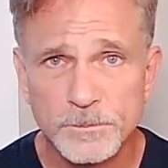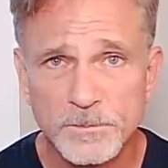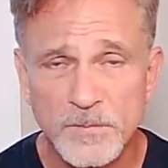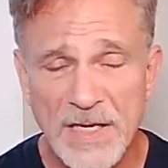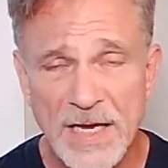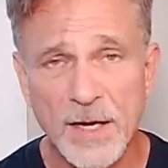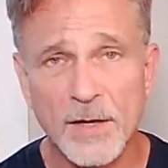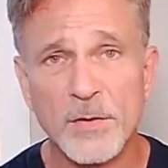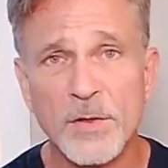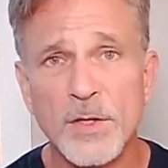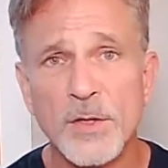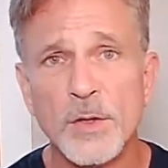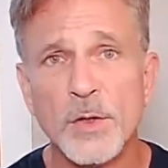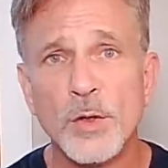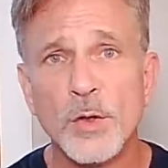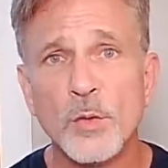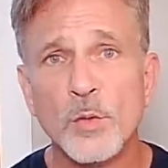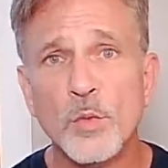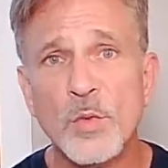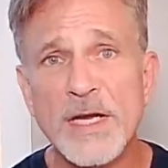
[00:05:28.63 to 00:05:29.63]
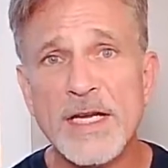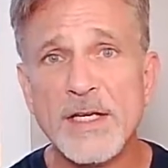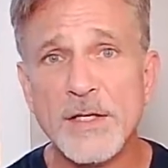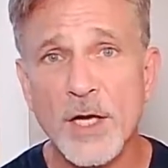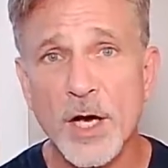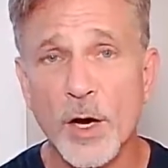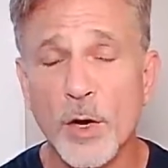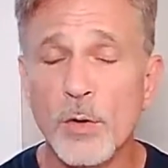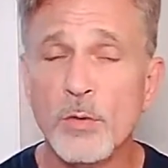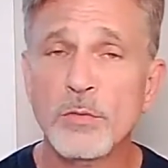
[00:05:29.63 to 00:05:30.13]
Now, we
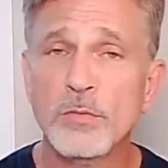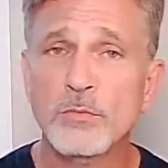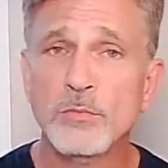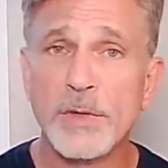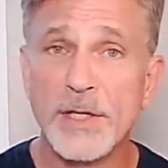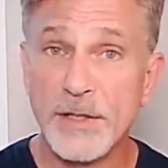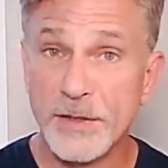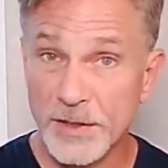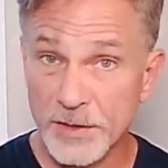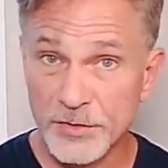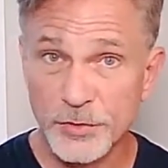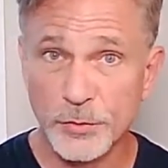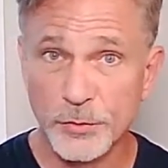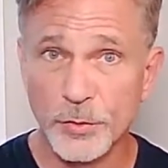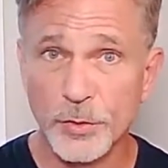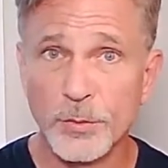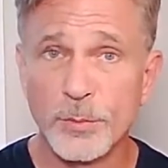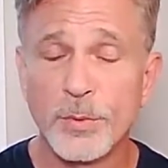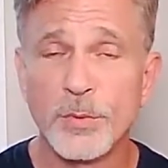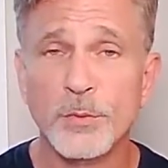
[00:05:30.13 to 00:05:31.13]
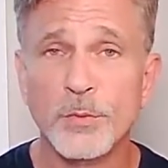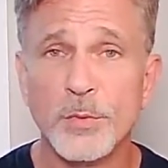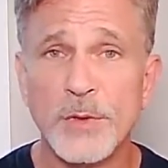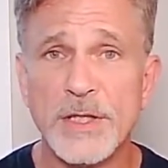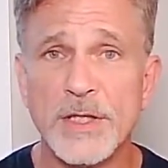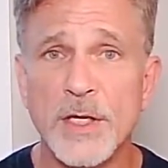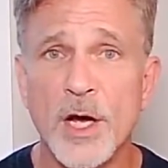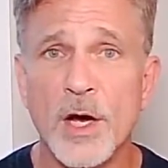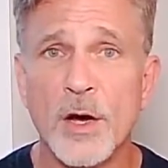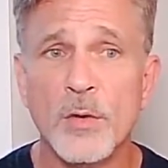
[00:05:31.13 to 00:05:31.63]
know in this group, and we
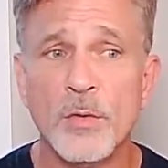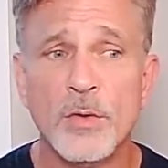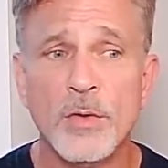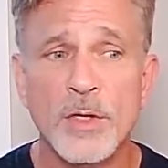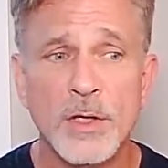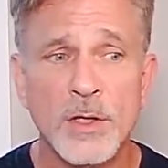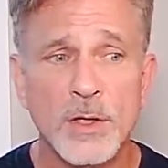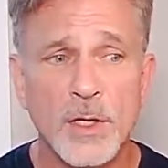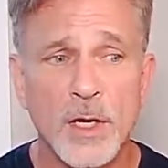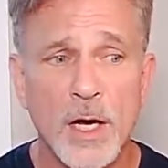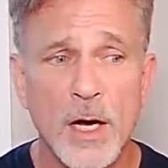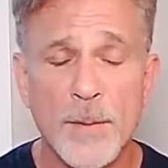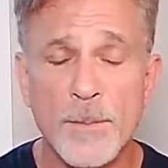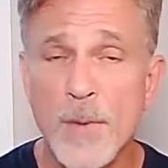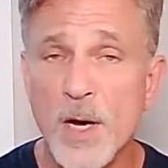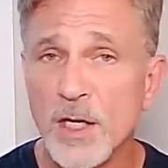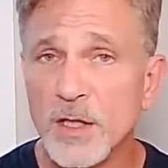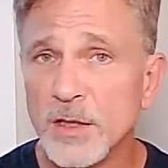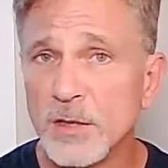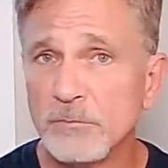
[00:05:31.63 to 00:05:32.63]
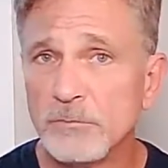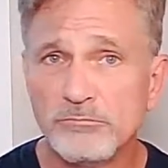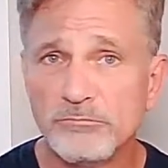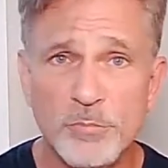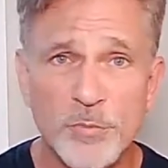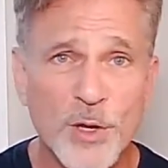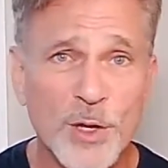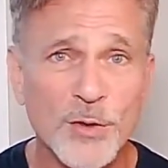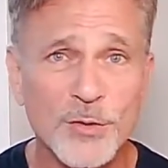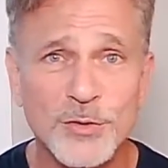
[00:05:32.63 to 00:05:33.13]
know among
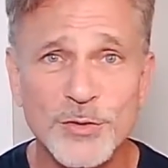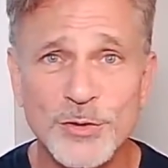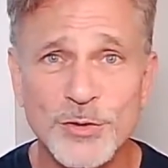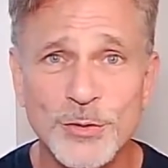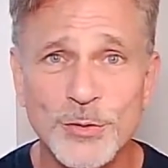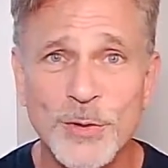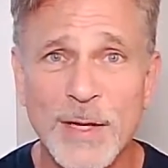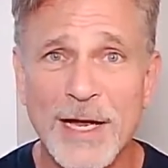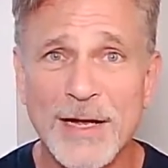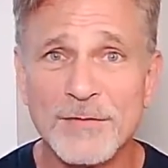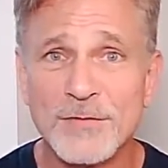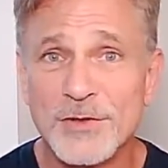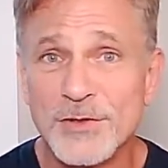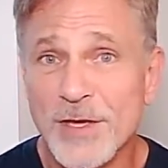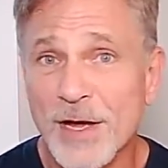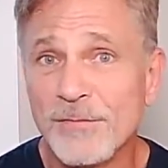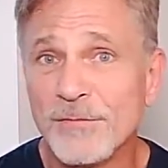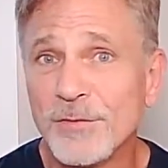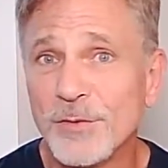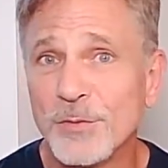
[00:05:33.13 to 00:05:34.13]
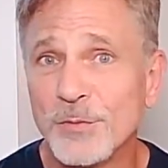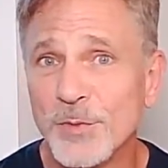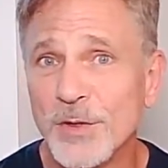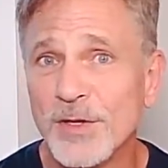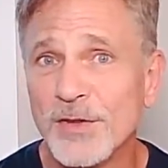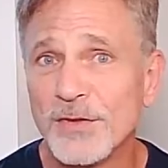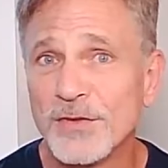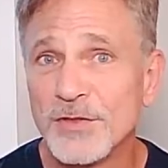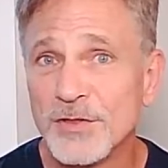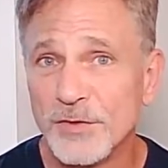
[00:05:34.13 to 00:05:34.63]
those who have suffered with
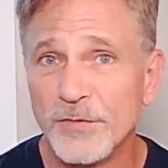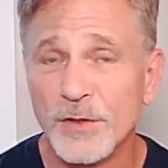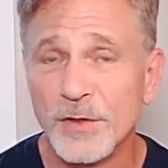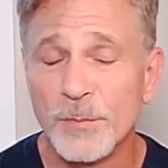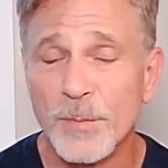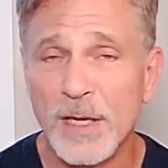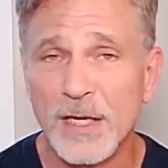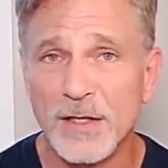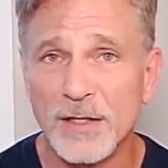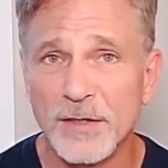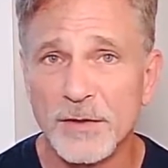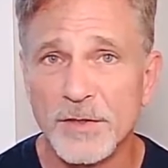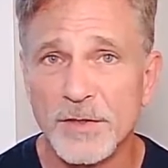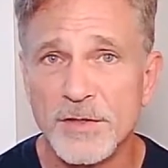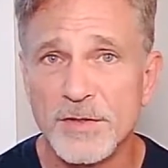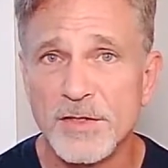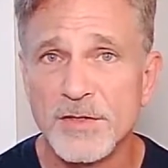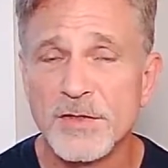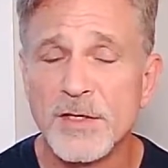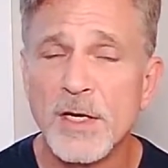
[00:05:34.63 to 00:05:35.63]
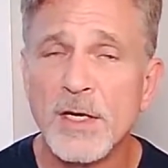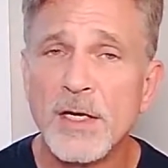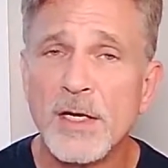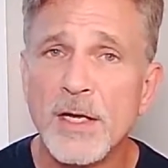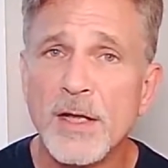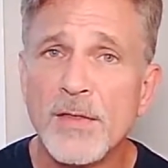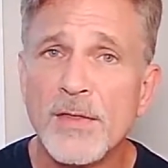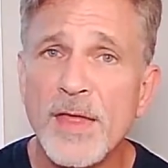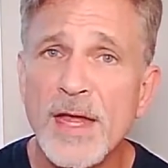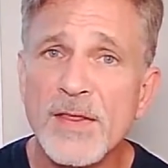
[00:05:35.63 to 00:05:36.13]
severe mental illnesses,
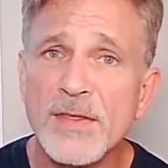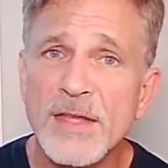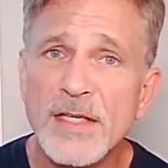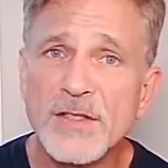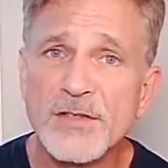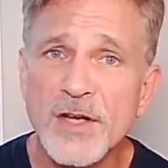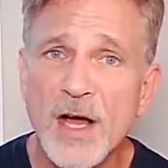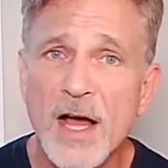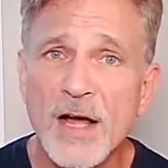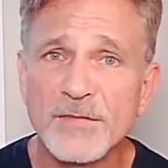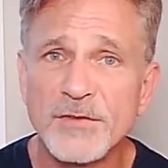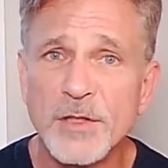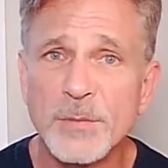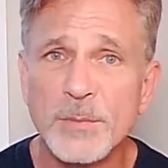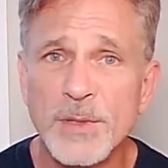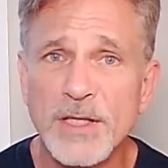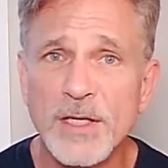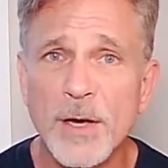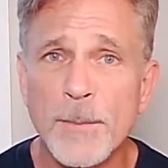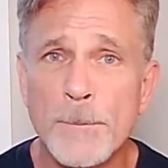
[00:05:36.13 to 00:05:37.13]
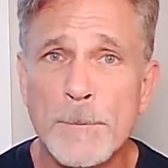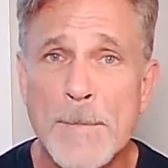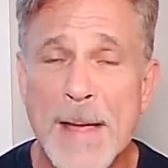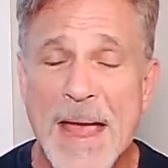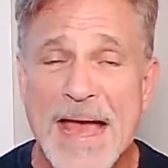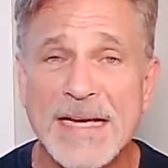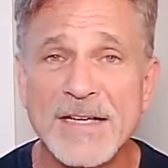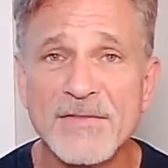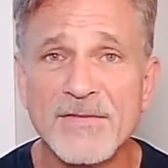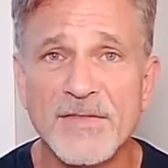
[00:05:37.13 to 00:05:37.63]
that these often become
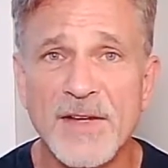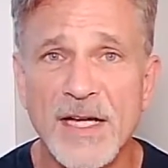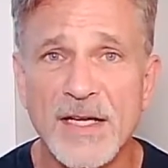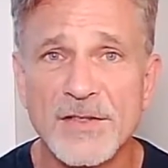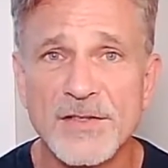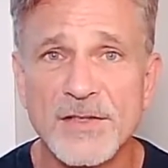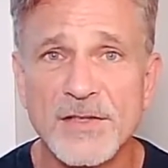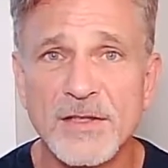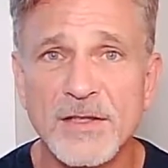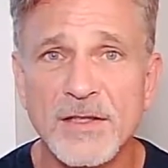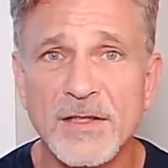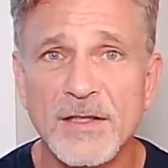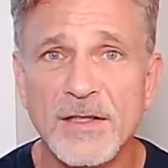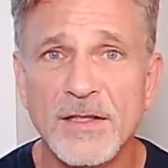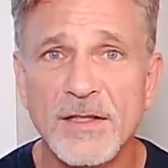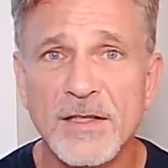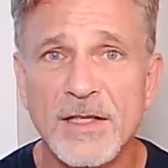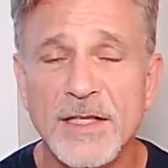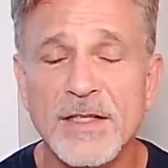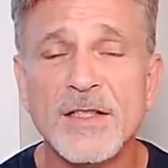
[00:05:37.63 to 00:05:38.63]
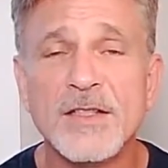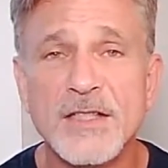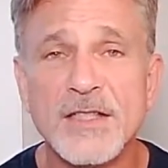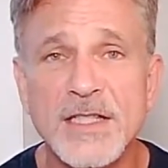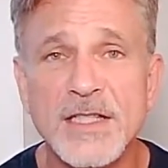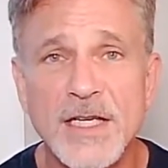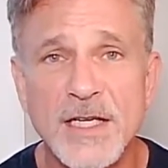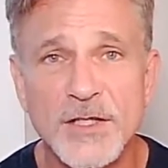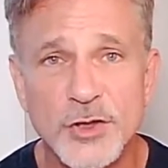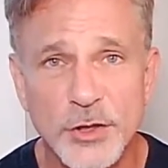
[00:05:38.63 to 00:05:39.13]
manifest in the
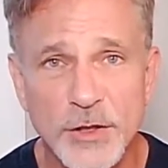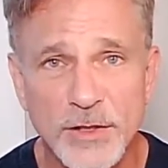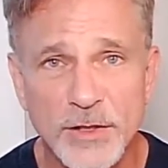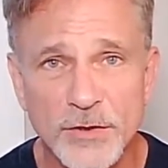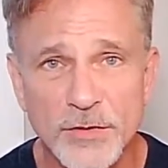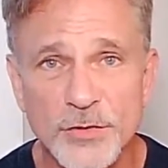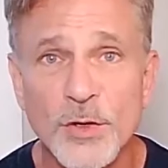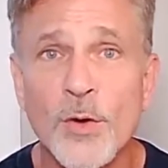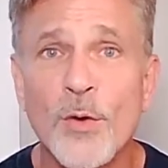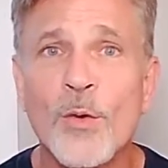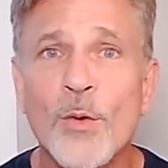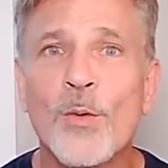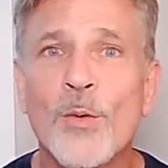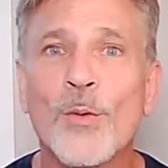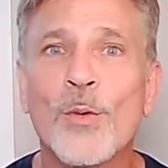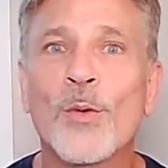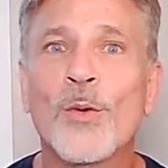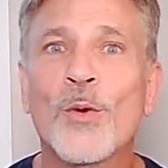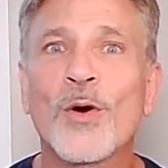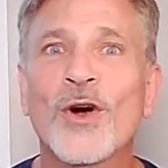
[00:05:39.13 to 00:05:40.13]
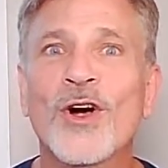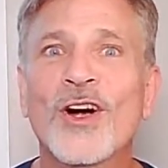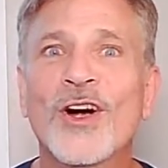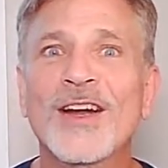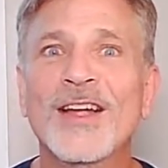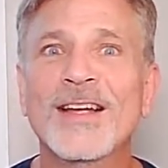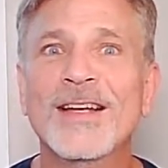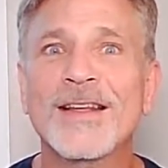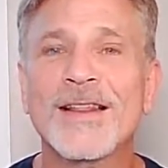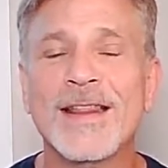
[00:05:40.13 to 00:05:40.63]
teenage years, or
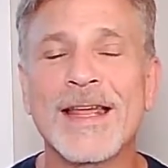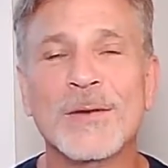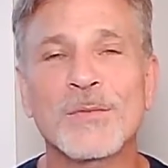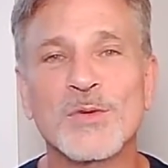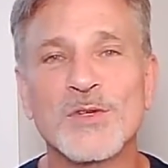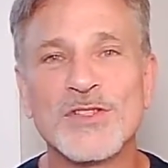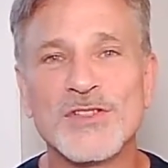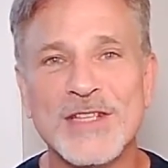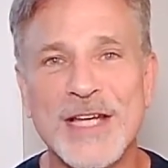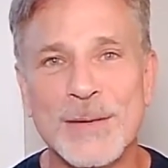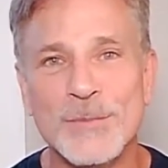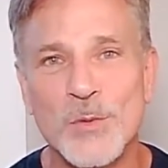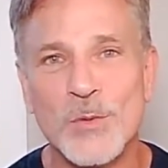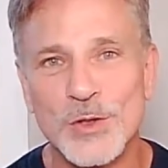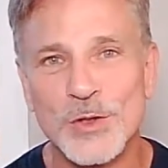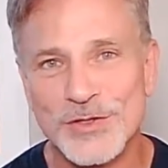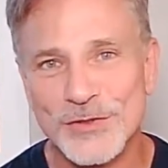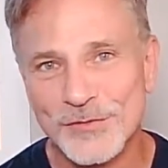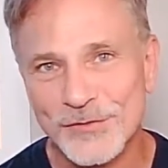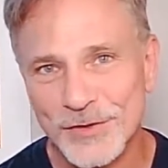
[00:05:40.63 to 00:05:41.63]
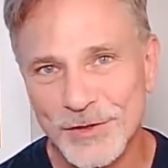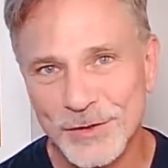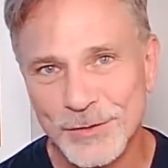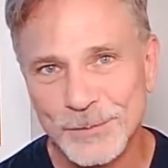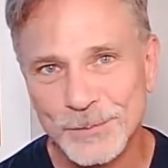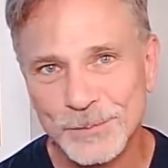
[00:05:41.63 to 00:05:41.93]
they will say more severe.